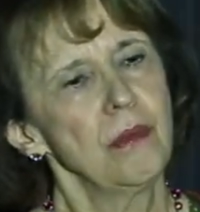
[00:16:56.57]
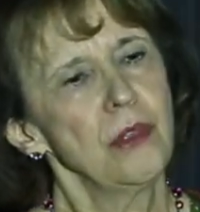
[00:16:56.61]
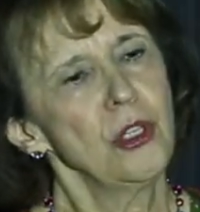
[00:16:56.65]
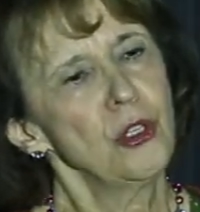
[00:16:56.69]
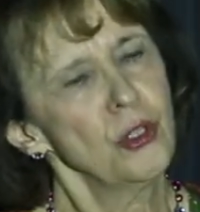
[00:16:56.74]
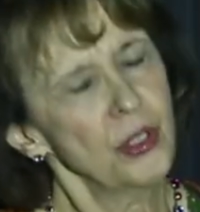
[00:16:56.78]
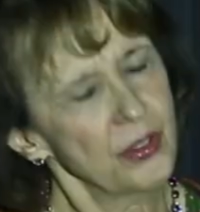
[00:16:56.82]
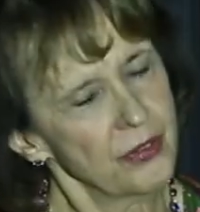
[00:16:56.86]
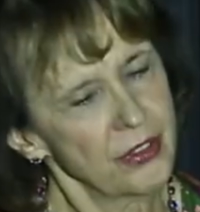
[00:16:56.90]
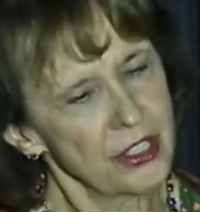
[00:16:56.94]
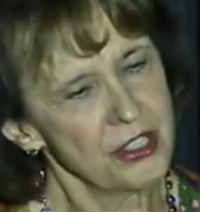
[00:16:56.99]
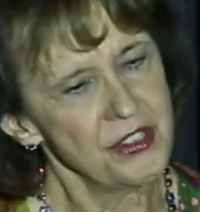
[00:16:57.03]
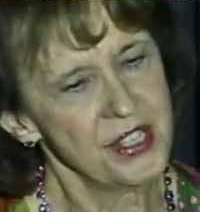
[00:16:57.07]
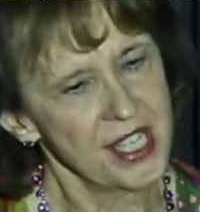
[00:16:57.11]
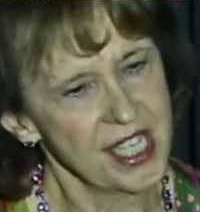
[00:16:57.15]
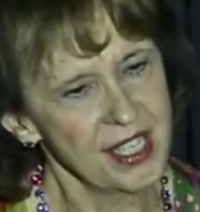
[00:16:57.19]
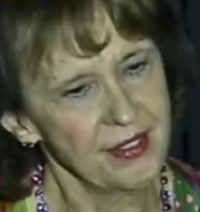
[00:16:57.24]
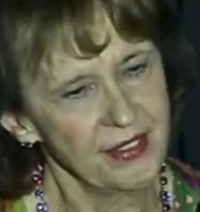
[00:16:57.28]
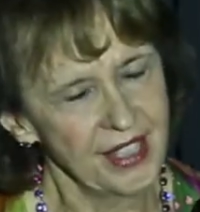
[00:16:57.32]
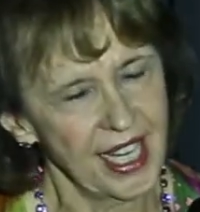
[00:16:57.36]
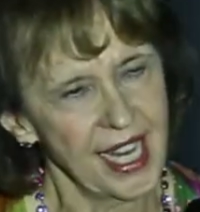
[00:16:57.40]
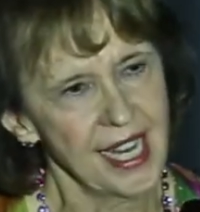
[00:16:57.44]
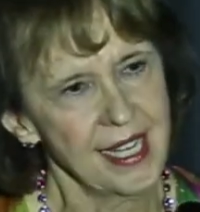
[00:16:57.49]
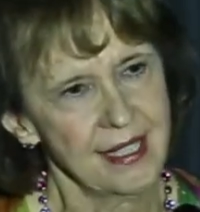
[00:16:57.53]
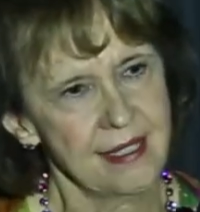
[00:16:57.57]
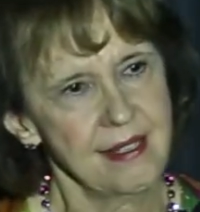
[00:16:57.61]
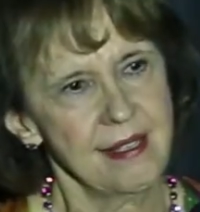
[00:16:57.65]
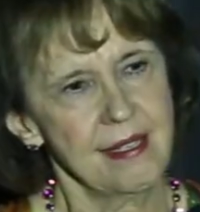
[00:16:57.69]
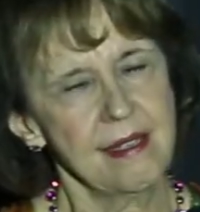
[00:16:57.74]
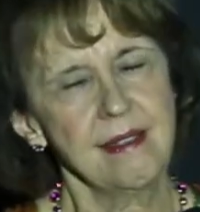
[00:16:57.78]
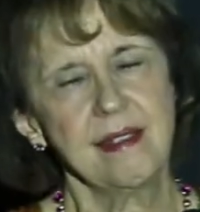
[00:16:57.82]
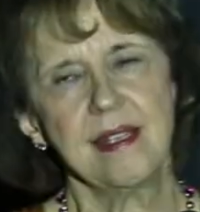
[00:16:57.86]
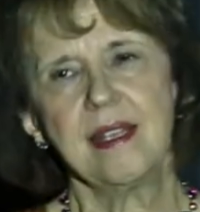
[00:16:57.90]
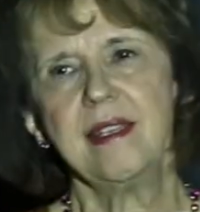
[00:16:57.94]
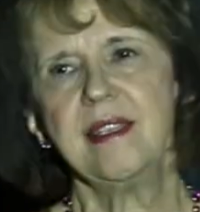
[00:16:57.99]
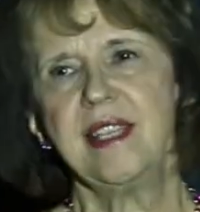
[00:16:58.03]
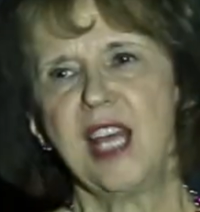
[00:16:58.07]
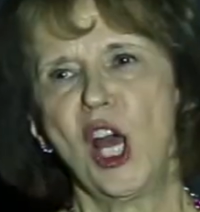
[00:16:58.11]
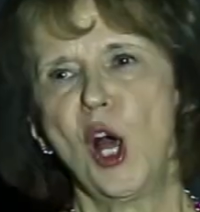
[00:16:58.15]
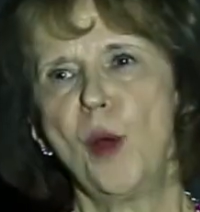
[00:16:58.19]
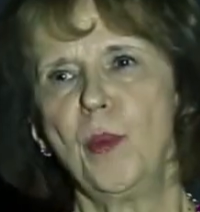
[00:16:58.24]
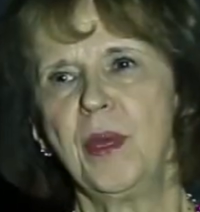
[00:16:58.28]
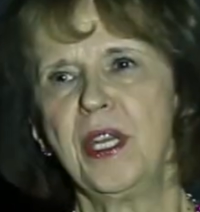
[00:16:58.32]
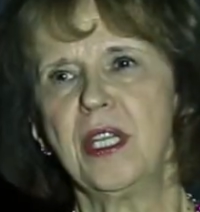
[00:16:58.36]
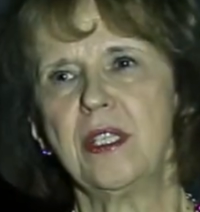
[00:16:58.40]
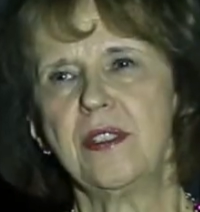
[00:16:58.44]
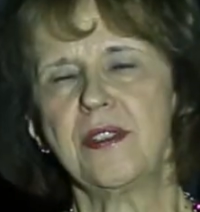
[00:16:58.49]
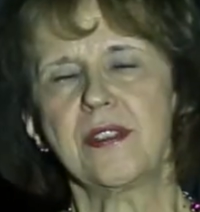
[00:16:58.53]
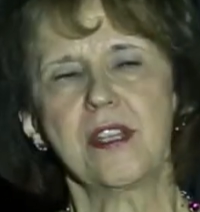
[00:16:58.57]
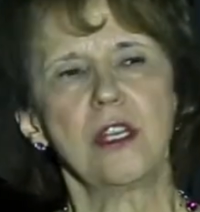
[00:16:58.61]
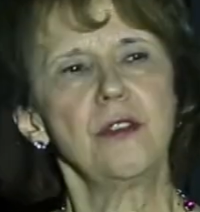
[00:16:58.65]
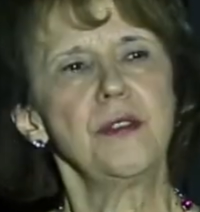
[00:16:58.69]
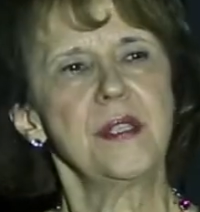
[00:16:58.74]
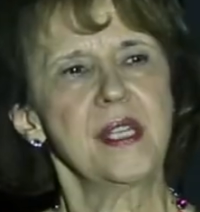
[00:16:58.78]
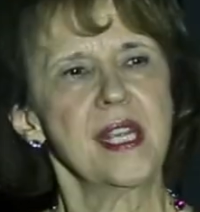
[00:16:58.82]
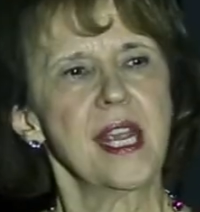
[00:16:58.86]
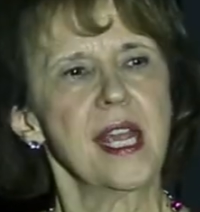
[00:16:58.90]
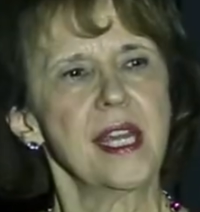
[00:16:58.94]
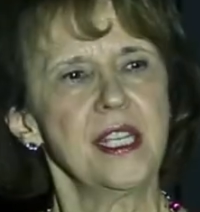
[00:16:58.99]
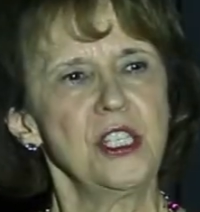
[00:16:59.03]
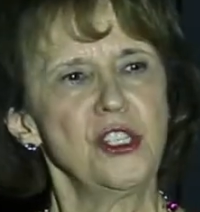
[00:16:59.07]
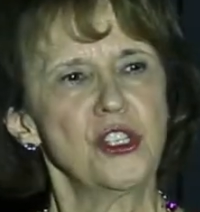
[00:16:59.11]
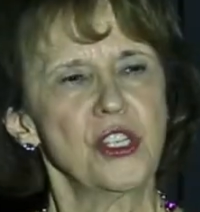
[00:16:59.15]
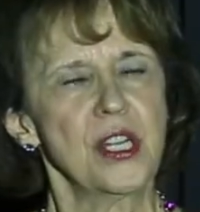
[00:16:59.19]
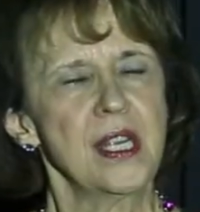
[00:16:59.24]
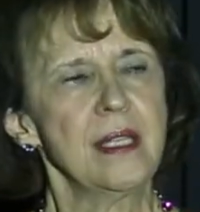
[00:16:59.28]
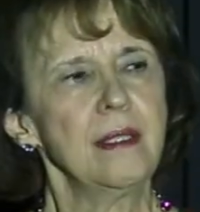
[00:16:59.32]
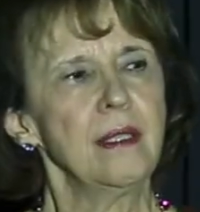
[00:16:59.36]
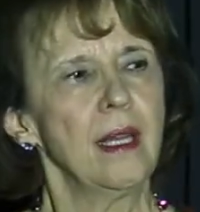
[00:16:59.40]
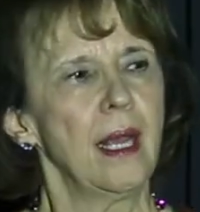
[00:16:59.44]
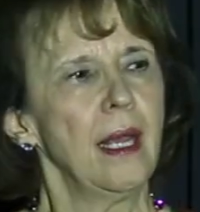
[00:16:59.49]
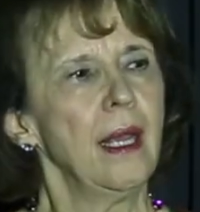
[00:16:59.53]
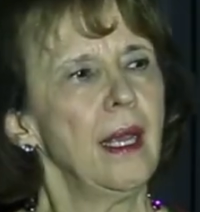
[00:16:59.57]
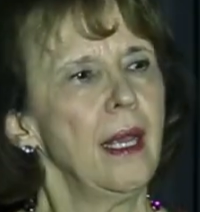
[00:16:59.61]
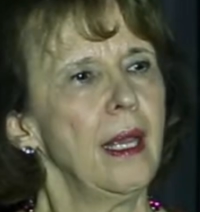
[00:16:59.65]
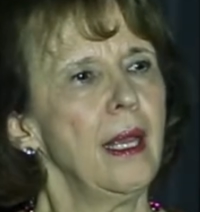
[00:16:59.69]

University of Kansas Endowment Association